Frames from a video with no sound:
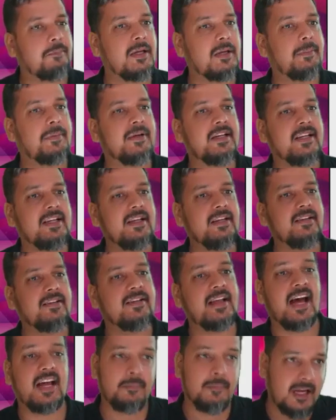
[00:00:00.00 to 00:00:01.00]
PPT,
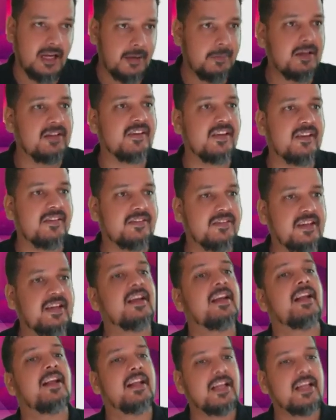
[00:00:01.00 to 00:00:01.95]
there may be GST.